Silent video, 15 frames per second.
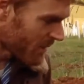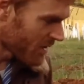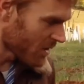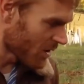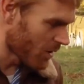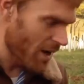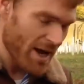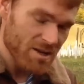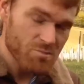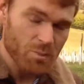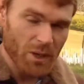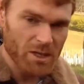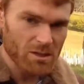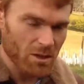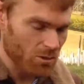you know, as
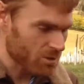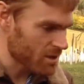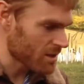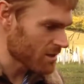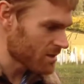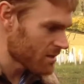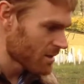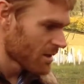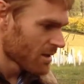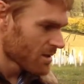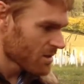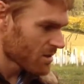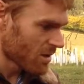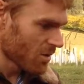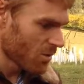basalt is,
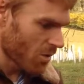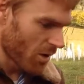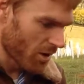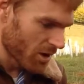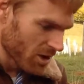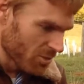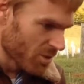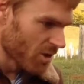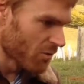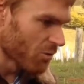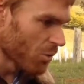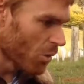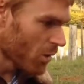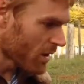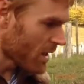so a little bit
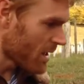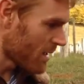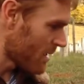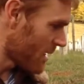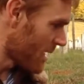of water,